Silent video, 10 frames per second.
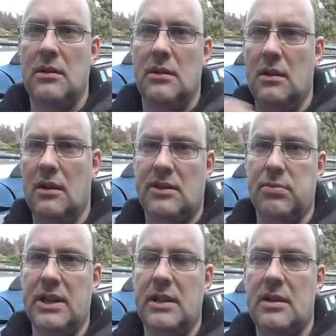last
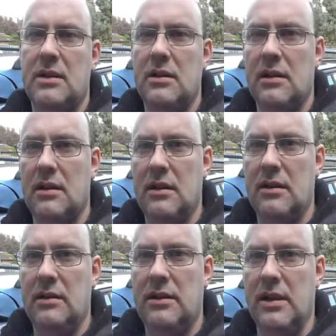week
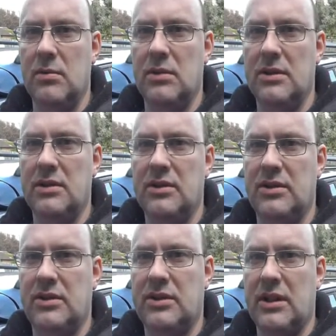there
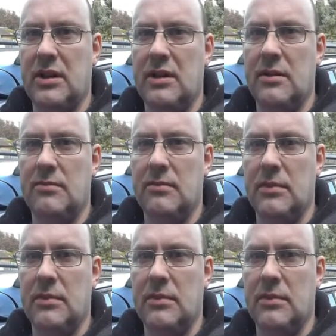was a